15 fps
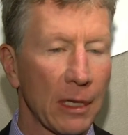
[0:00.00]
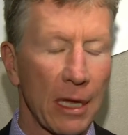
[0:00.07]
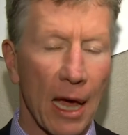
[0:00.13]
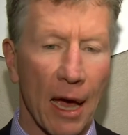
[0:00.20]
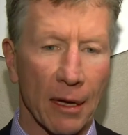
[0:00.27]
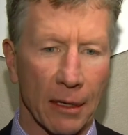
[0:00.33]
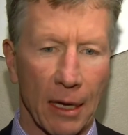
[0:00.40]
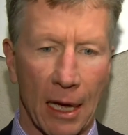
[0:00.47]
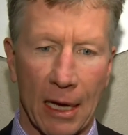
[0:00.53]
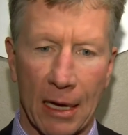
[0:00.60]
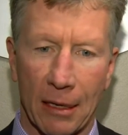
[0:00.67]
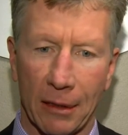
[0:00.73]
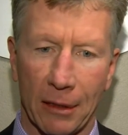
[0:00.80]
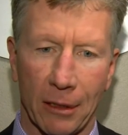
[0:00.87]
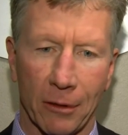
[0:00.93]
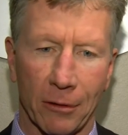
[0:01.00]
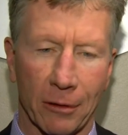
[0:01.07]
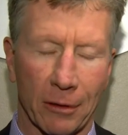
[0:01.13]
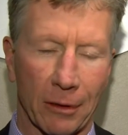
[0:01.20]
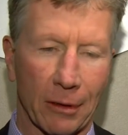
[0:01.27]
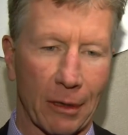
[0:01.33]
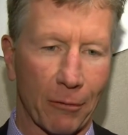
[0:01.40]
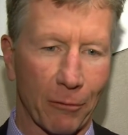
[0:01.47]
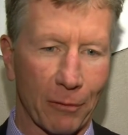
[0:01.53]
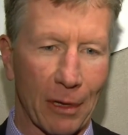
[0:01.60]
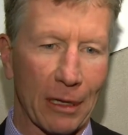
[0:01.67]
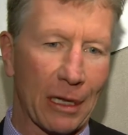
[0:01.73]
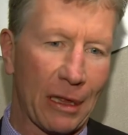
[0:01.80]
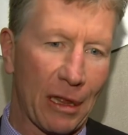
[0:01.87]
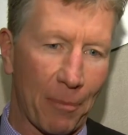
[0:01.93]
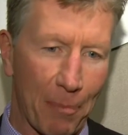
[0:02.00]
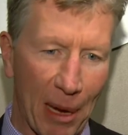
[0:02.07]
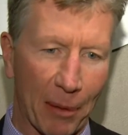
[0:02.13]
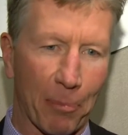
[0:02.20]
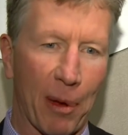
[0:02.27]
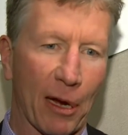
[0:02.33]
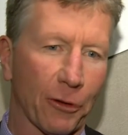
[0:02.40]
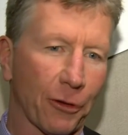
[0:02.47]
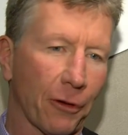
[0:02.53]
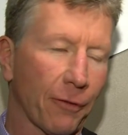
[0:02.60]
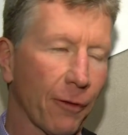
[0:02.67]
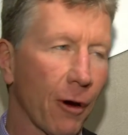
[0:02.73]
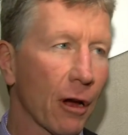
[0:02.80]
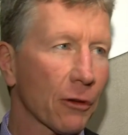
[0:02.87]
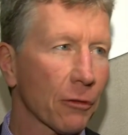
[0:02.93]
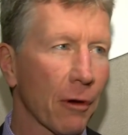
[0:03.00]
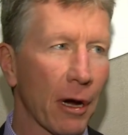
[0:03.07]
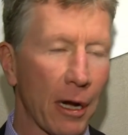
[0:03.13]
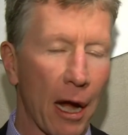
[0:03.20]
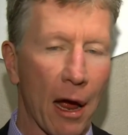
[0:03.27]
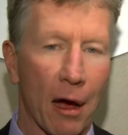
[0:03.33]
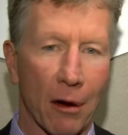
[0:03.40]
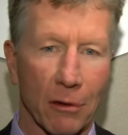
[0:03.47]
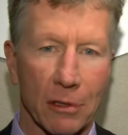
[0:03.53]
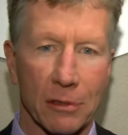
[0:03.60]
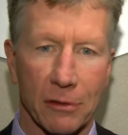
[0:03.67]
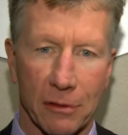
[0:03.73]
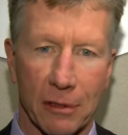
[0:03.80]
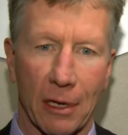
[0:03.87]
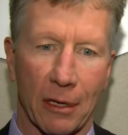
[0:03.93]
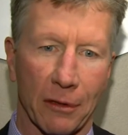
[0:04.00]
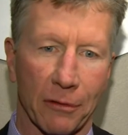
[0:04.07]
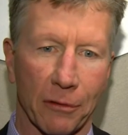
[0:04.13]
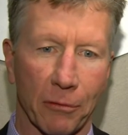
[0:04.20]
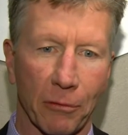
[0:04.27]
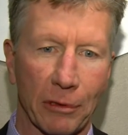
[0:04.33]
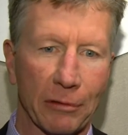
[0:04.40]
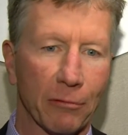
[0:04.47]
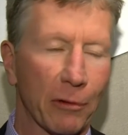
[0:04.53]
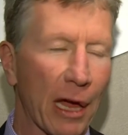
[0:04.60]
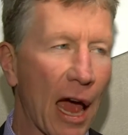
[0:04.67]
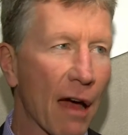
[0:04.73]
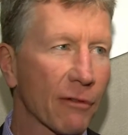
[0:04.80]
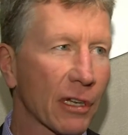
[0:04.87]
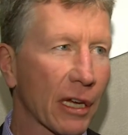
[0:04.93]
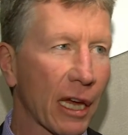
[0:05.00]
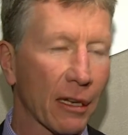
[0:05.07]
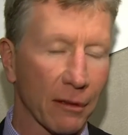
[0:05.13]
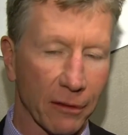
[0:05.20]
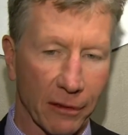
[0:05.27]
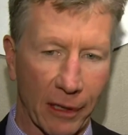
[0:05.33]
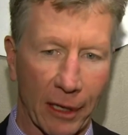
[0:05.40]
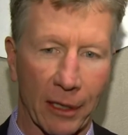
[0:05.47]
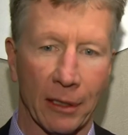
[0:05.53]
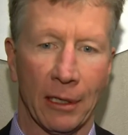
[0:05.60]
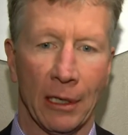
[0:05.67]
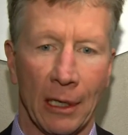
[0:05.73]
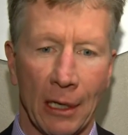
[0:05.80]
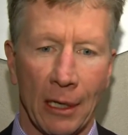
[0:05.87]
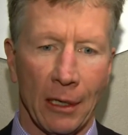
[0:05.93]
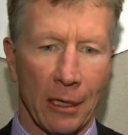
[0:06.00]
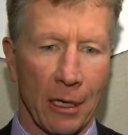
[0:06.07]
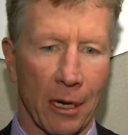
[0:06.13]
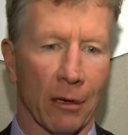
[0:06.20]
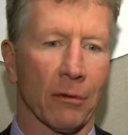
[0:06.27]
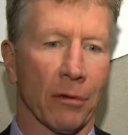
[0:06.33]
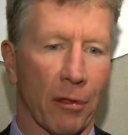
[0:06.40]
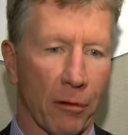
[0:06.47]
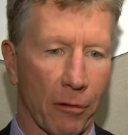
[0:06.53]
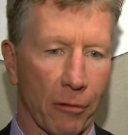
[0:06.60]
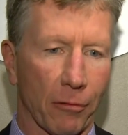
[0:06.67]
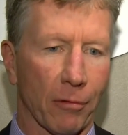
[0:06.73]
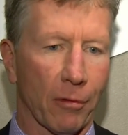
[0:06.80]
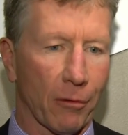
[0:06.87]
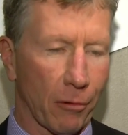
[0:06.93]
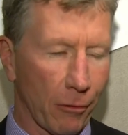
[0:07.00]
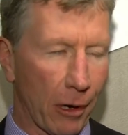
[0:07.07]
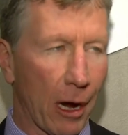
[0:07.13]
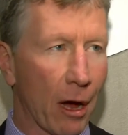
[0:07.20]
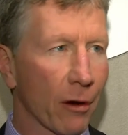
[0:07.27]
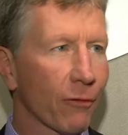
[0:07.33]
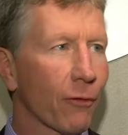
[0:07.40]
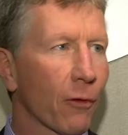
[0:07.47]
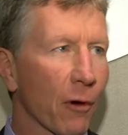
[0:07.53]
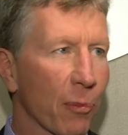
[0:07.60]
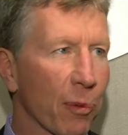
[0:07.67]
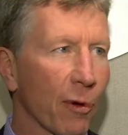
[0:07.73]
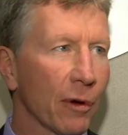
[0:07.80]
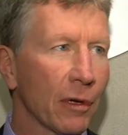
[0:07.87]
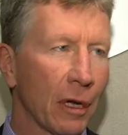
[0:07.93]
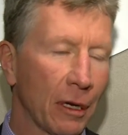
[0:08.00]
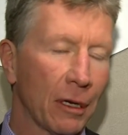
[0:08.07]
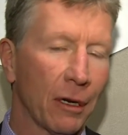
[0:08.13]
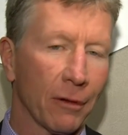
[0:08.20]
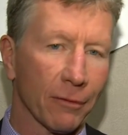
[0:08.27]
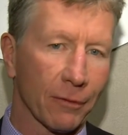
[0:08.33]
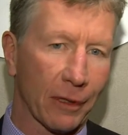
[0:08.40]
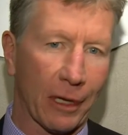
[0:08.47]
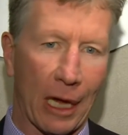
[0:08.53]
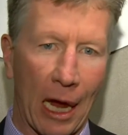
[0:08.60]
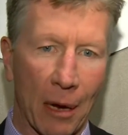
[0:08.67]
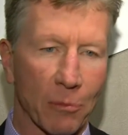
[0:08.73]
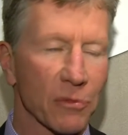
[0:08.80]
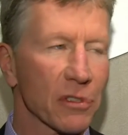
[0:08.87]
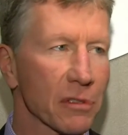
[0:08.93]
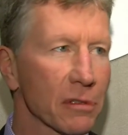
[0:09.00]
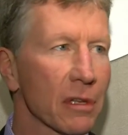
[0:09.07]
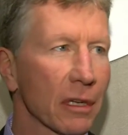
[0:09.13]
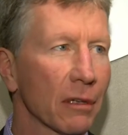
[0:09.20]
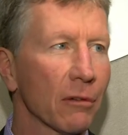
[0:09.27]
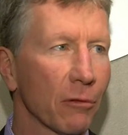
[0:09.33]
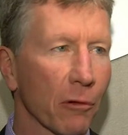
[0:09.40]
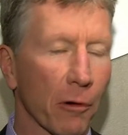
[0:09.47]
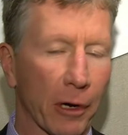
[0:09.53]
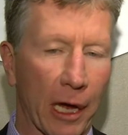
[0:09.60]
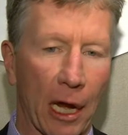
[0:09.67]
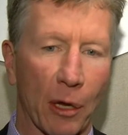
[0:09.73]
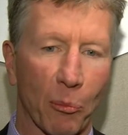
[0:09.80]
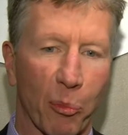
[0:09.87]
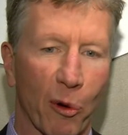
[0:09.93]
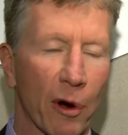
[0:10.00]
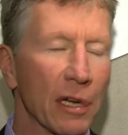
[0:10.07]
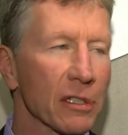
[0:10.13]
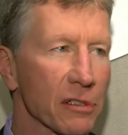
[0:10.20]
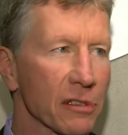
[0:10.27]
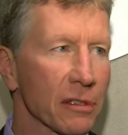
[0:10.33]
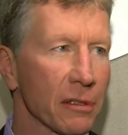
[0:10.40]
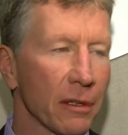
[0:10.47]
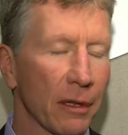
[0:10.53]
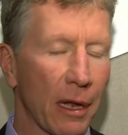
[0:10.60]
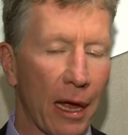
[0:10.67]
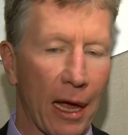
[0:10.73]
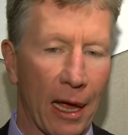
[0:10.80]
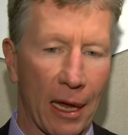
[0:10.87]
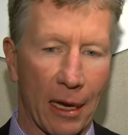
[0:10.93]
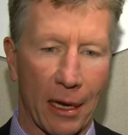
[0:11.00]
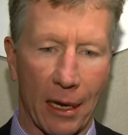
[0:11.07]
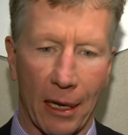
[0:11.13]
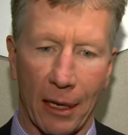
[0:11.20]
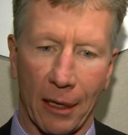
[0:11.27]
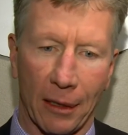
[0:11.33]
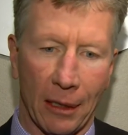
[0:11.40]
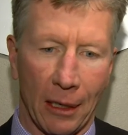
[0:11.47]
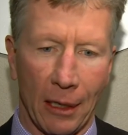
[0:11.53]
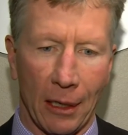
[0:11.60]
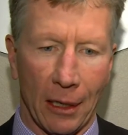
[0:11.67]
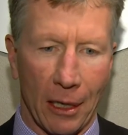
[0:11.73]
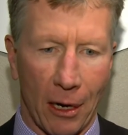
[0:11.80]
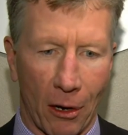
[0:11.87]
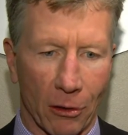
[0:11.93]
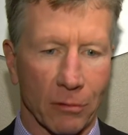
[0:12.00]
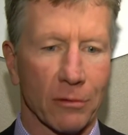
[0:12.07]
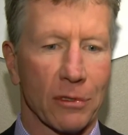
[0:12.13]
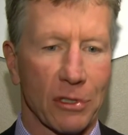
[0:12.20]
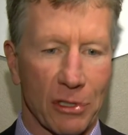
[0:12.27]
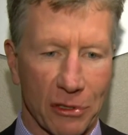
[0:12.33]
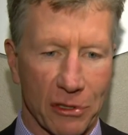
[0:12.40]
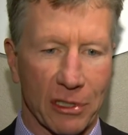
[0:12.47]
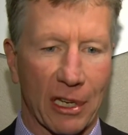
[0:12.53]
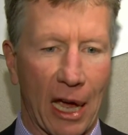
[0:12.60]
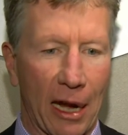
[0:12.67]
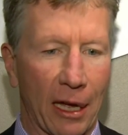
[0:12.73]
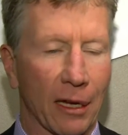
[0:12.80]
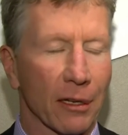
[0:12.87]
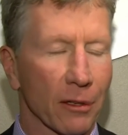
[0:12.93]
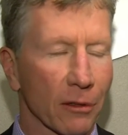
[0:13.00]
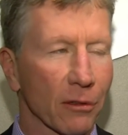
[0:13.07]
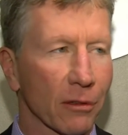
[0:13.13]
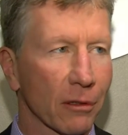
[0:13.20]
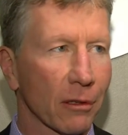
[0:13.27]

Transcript: Yeah, the big picture for us right now is we have to get three out of four games that we're getting points and just kind of